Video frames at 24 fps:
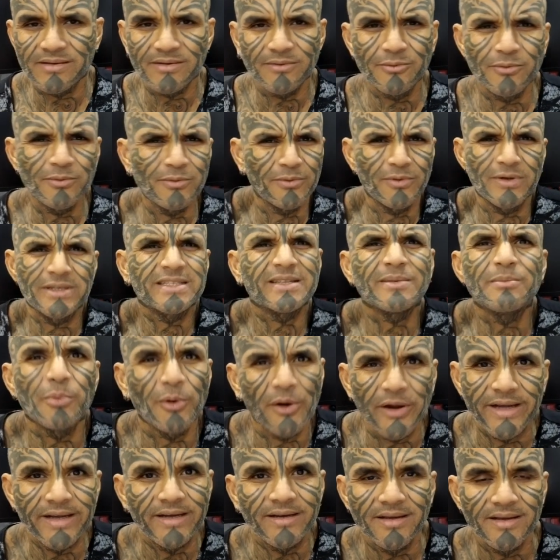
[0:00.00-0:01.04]
What's the
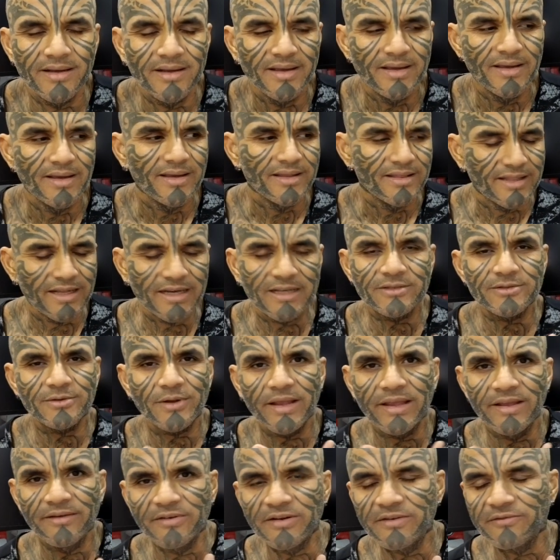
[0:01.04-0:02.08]
point? That is why,
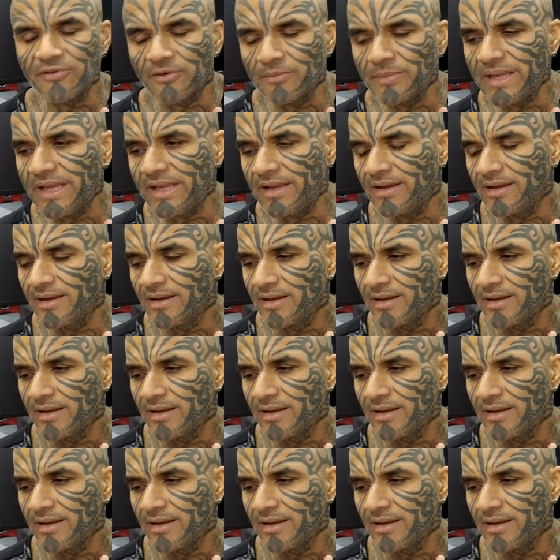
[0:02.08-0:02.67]
even for me,